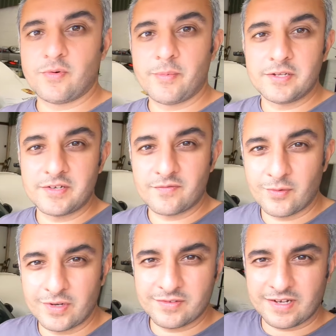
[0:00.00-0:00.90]
remind
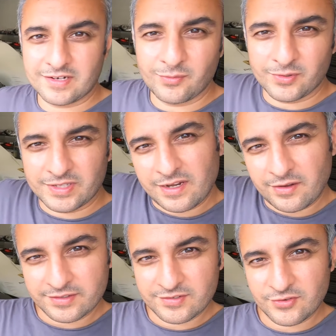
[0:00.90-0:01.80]
everyone exactly what they're
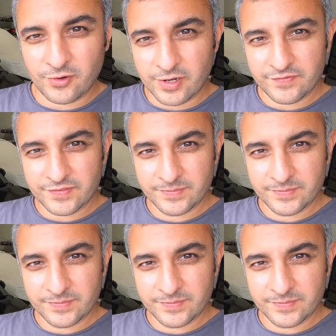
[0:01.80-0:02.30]
like to drive.